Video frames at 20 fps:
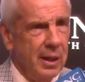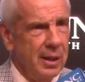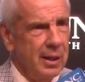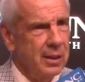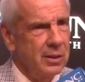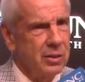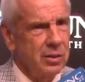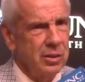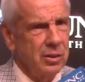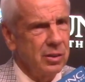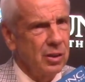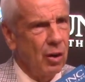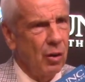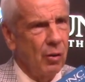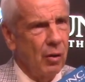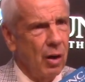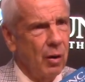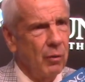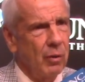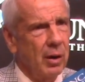And he says, no,
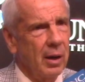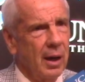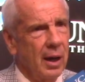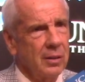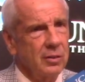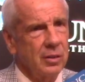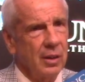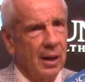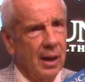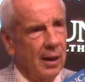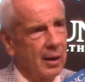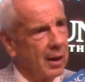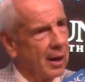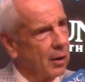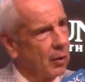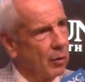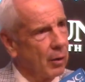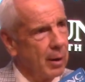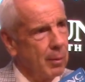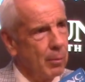not really. I said, I got a
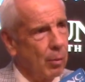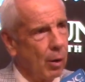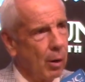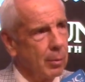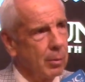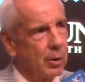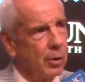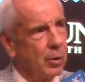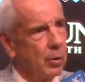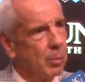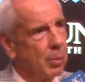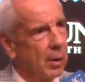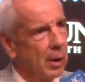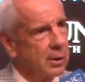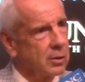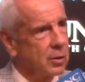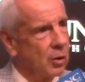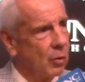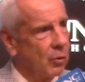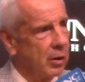great barbecue
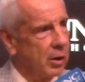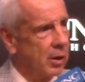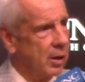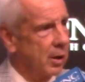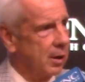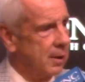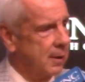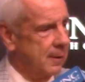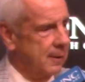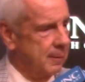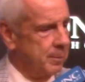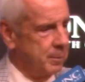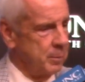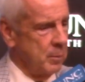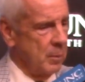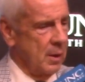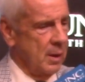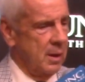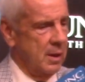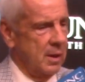place over here.
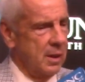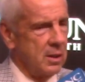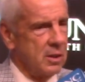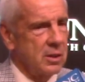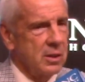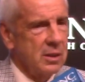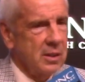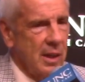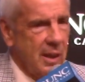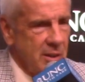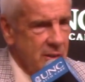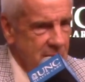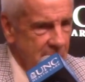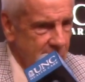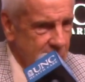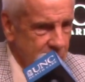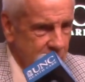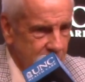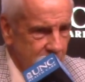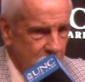He says, that
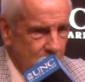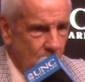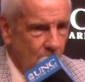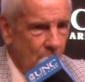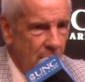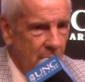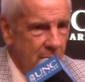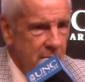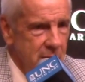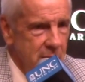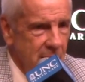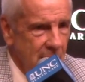sounds good. Where is it?